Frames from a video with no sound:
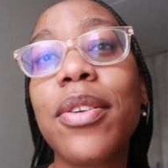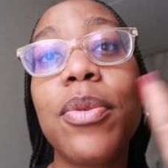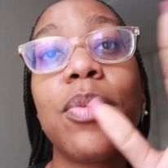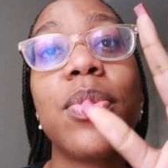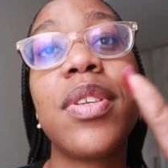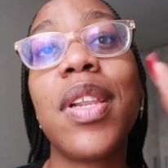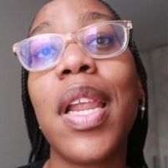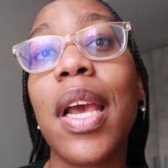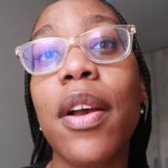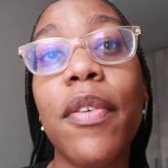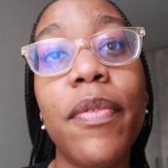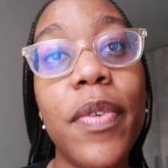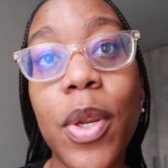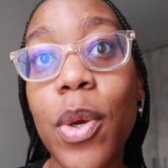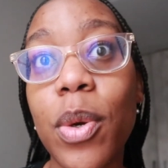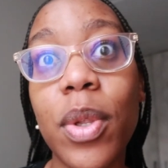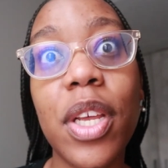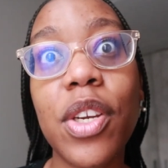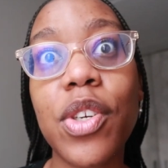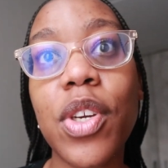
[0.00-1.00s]
it was like a
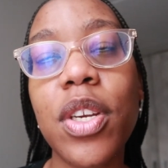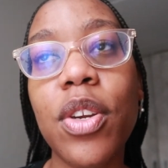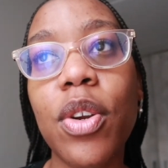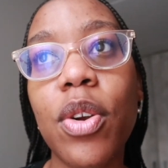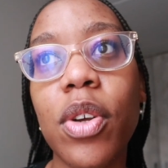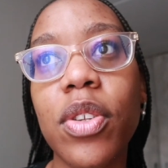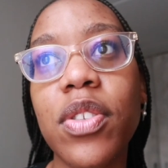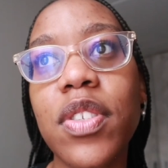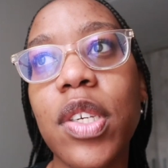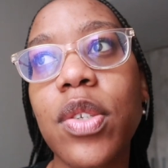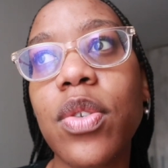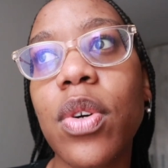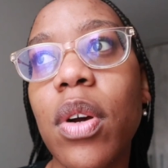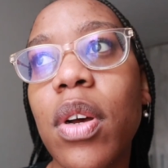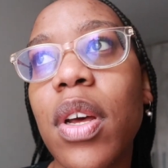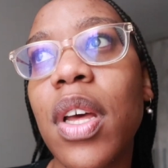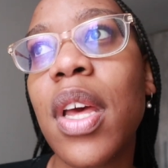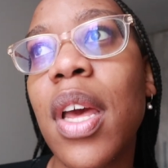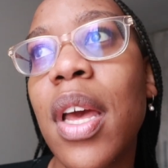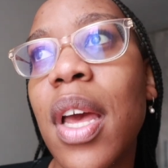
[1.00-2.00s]
video that trended on
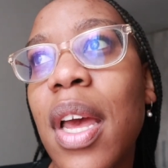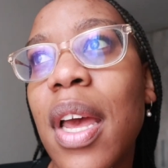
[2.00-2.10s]
TikTok.